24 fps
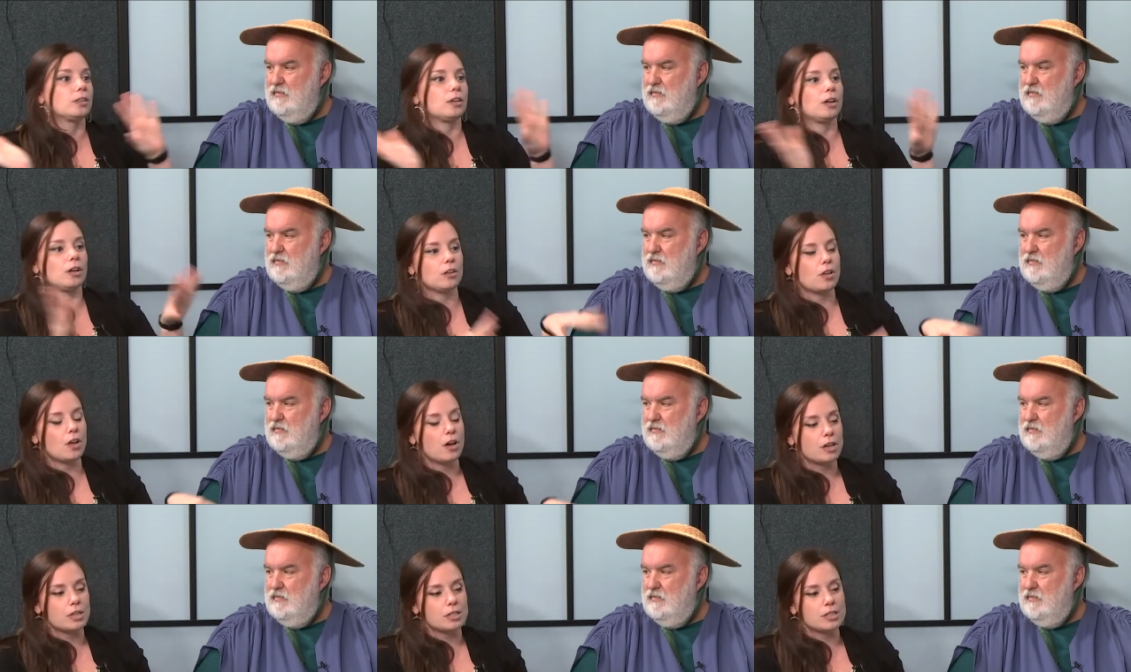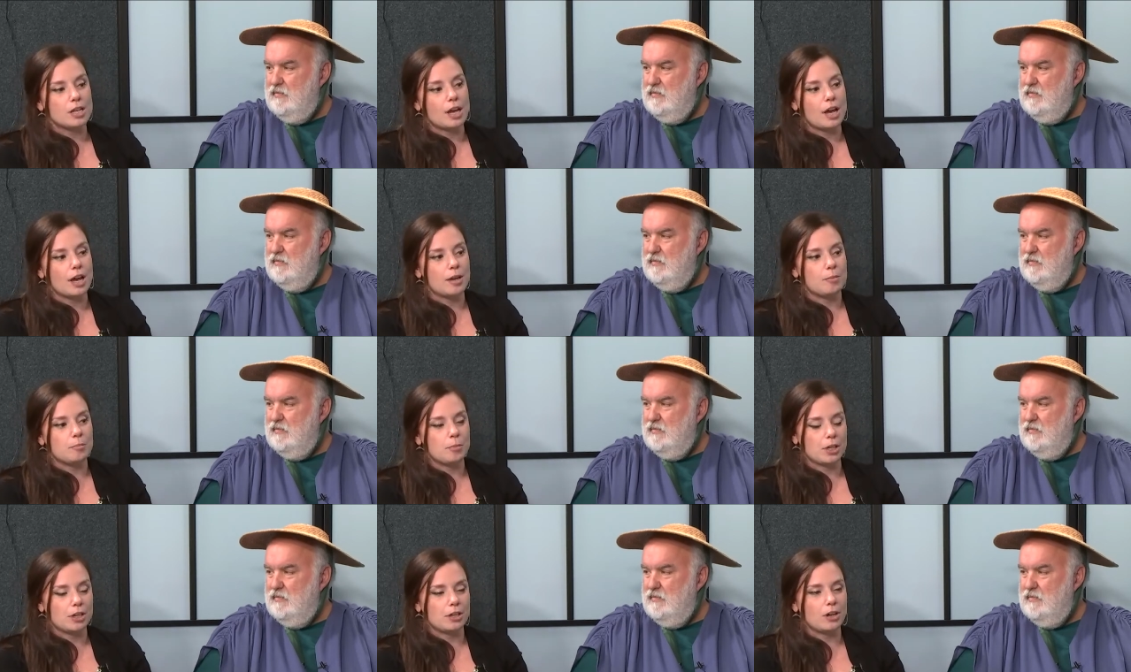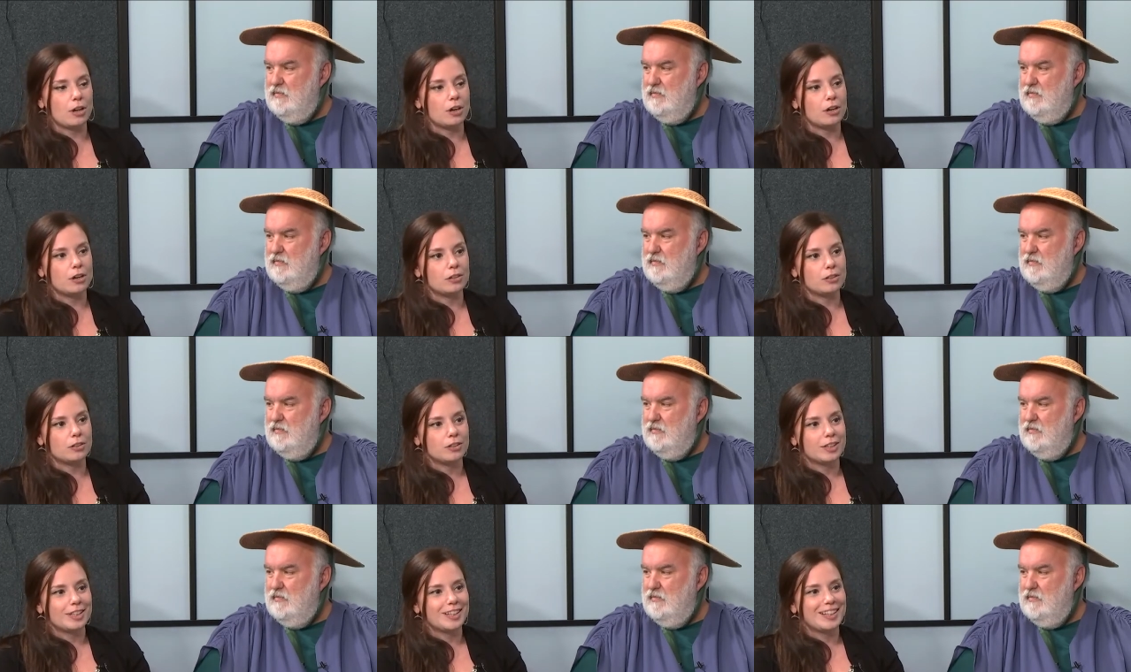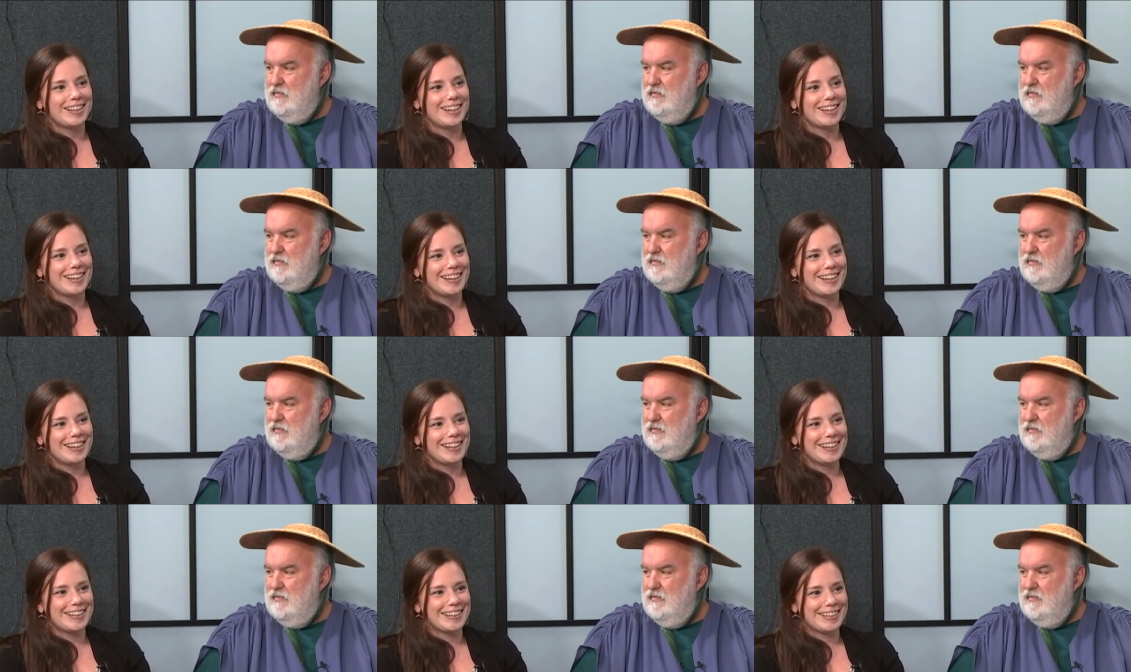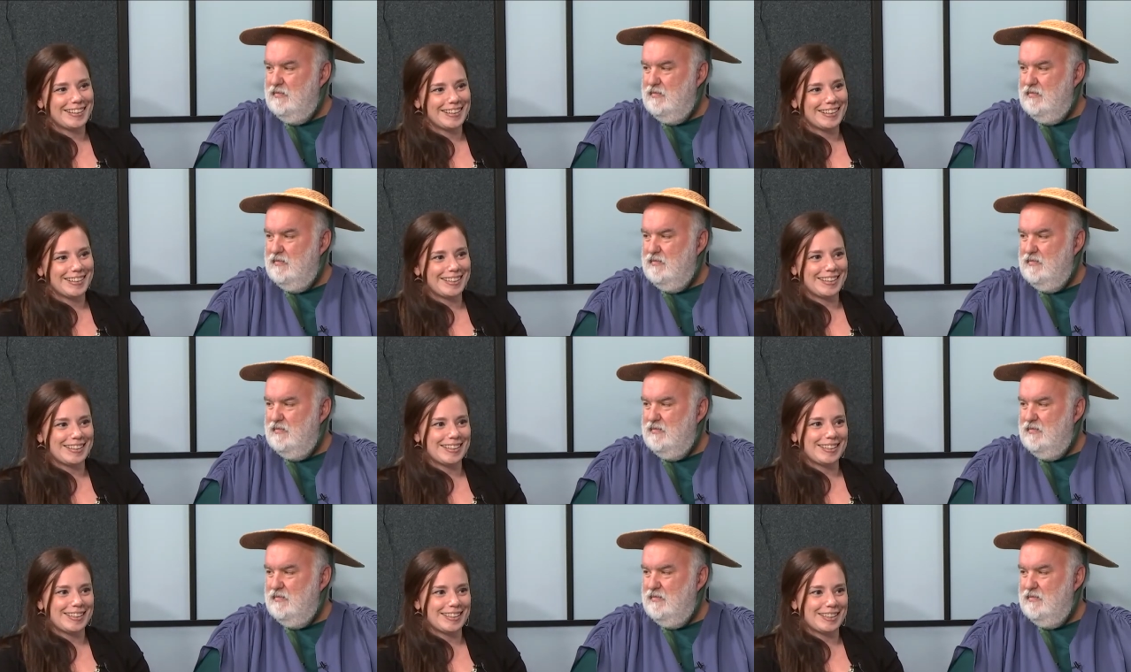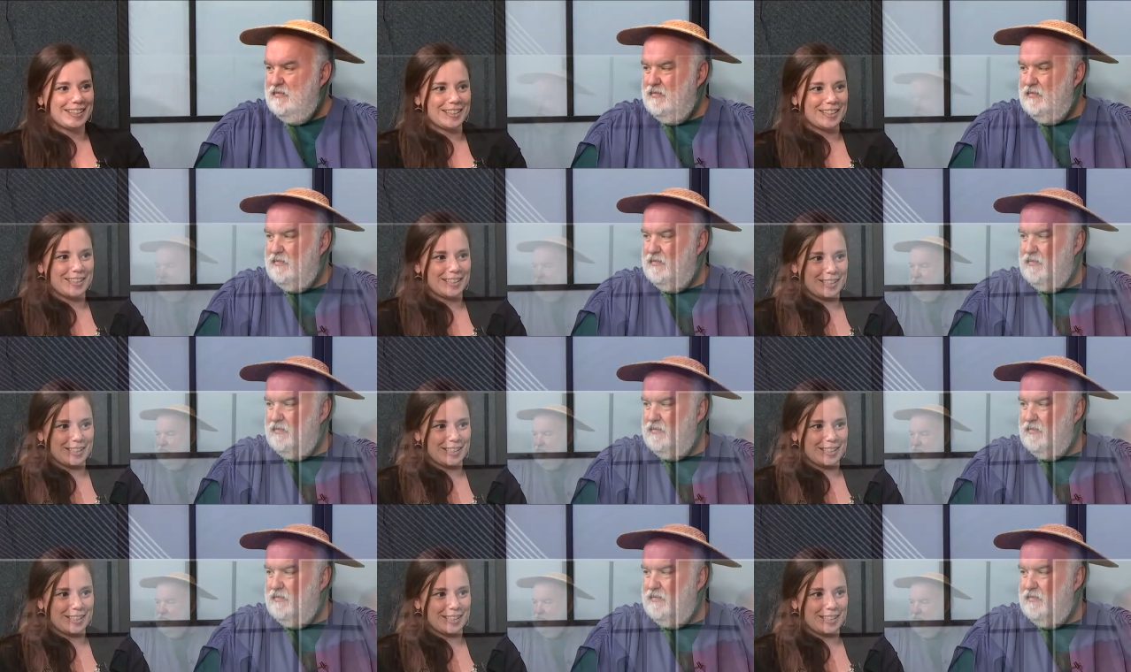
Speaker 1: Think of the Roman Empire and ancient